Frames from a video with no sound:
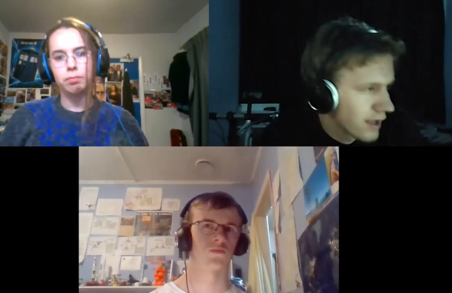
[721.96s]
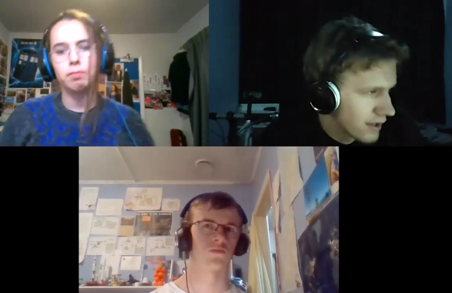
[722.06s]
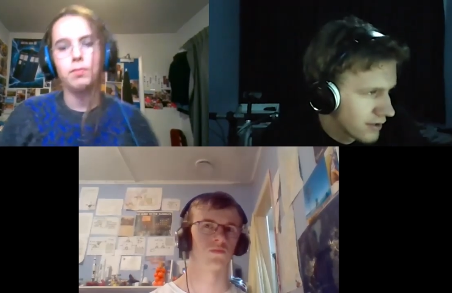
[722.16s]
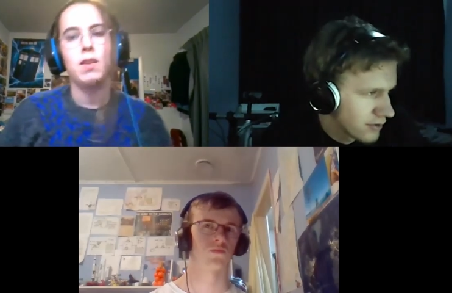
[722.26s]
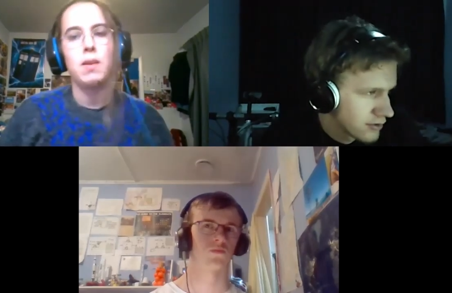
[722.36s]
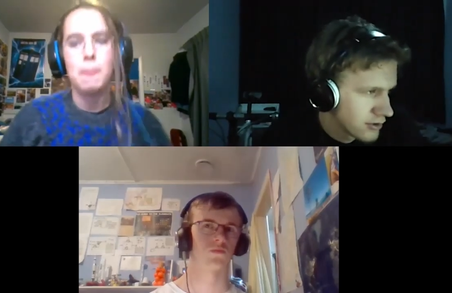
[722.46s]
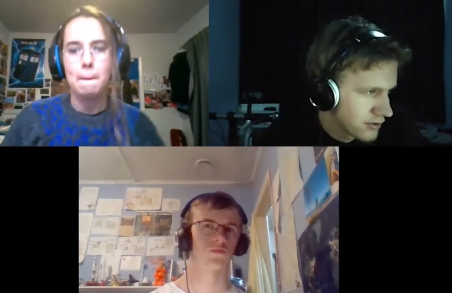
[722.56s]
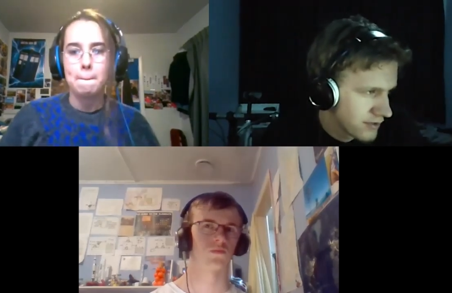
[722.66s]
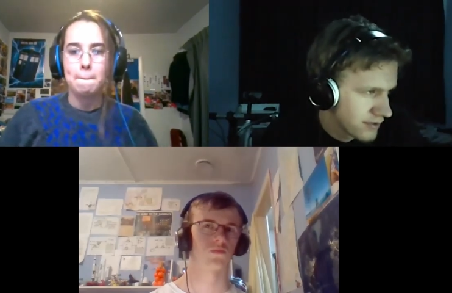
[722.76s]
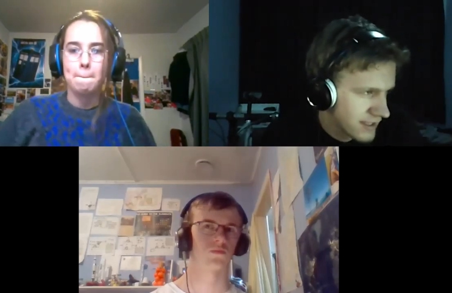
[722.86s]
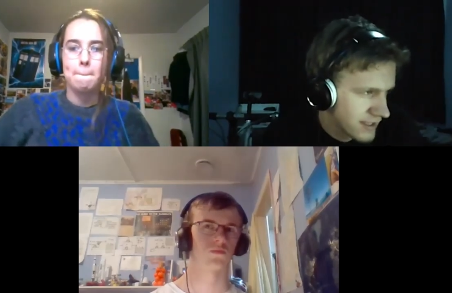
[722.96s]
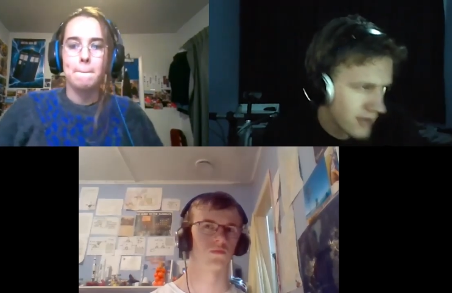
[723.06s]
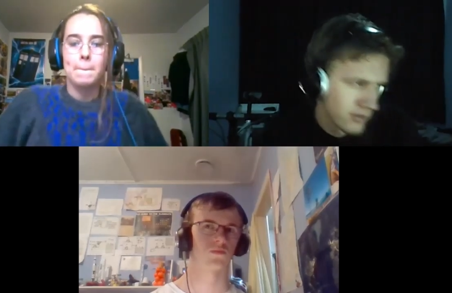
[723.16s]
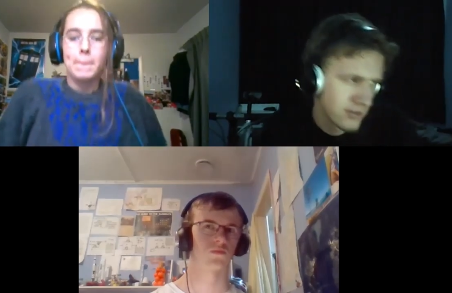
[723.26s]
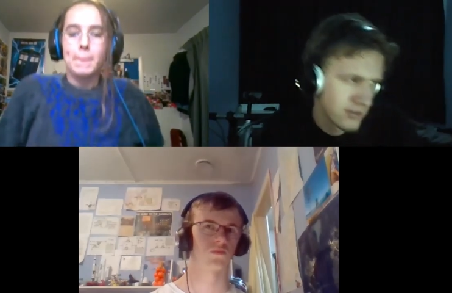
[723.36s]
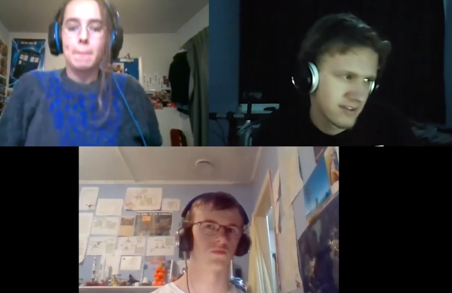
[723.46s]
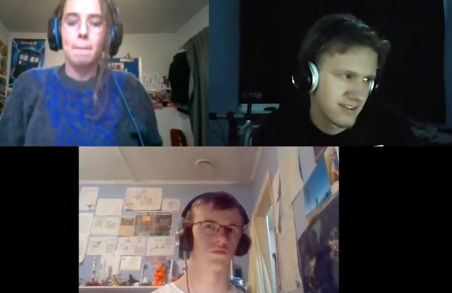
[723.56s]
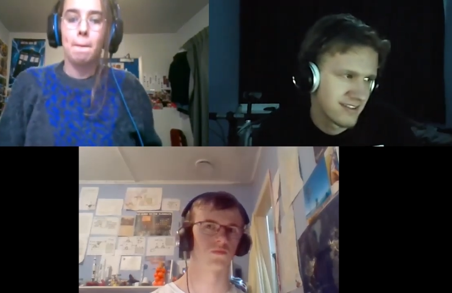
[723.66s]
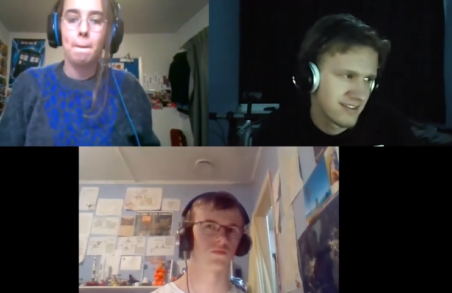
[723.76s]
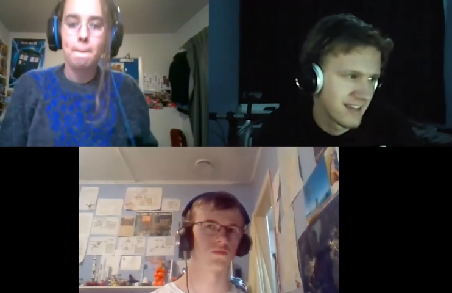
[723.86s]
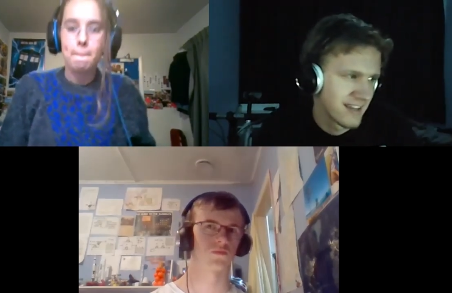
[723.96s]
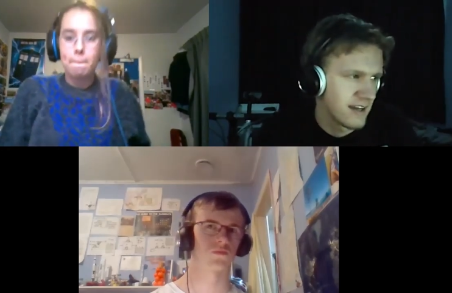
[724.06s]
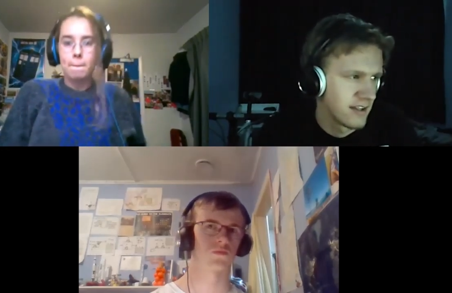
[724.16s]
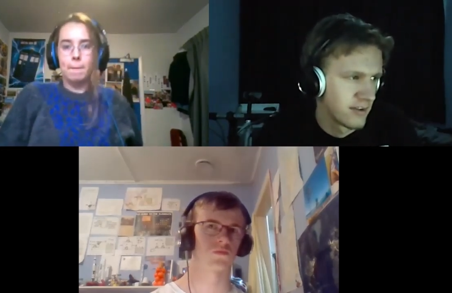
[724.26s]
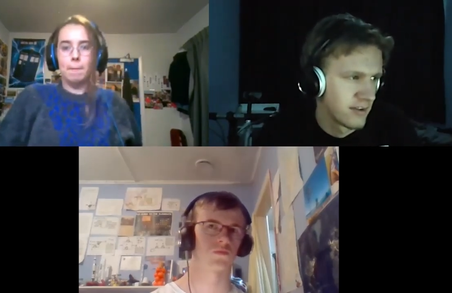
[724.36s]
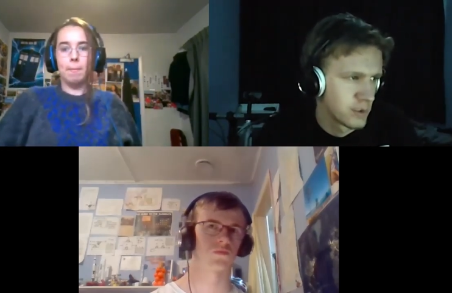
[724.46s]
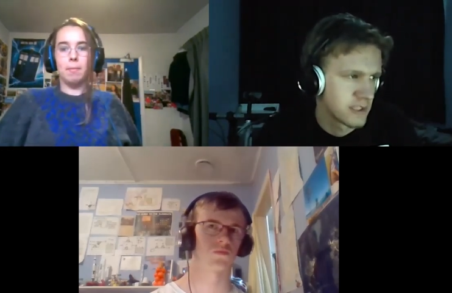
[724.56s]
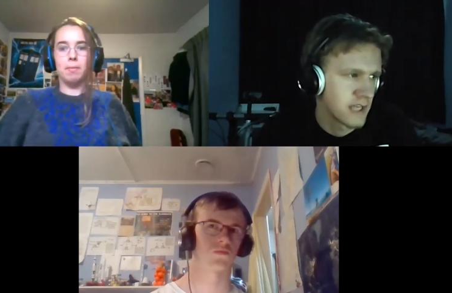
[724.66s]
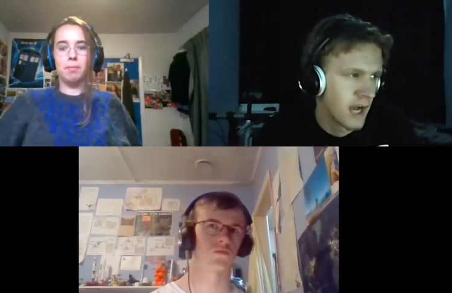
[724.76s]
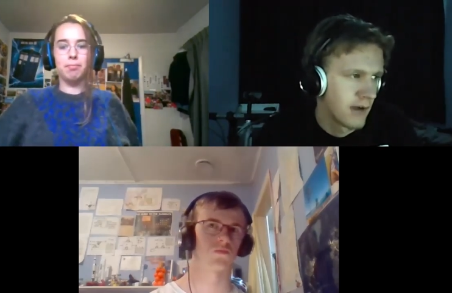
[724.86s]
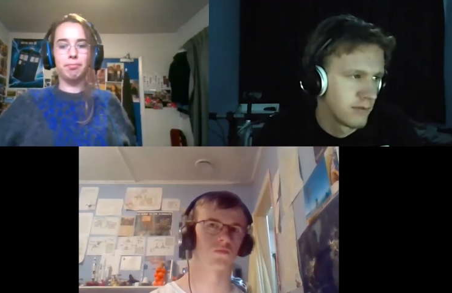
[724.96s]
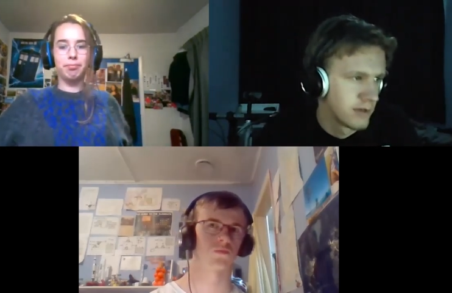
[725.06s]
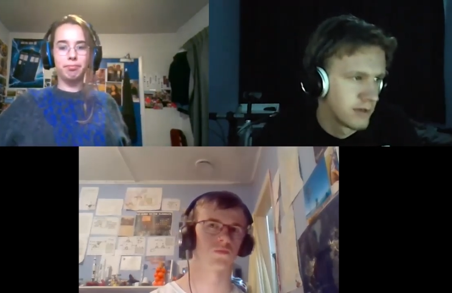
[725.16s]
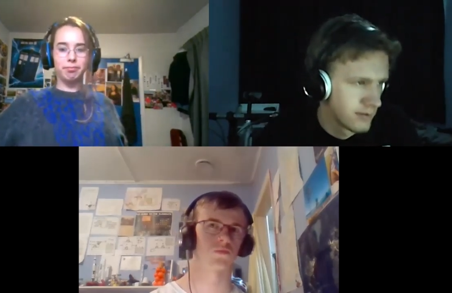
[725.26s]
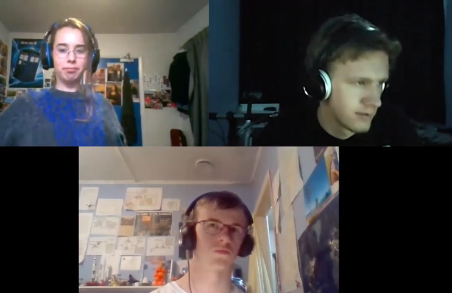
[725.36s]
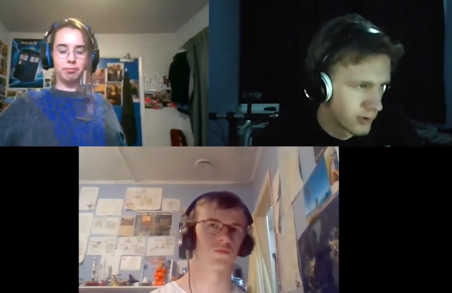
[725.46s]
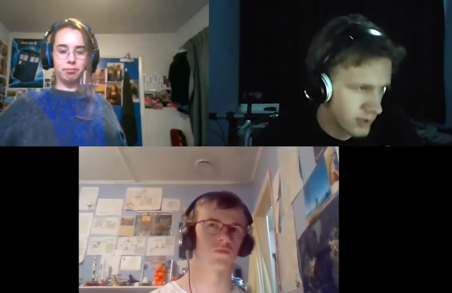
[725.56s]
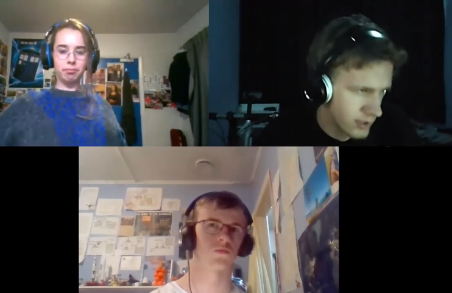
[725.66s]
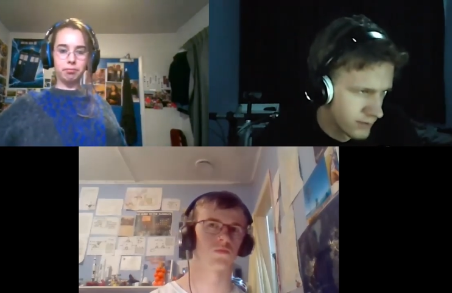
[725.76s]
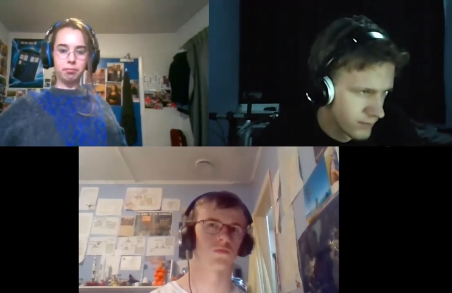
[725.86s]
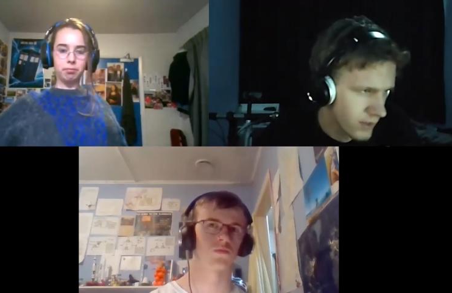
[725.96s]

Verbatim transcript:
Speaker 1: Uh, Short say countless scars which covered his body.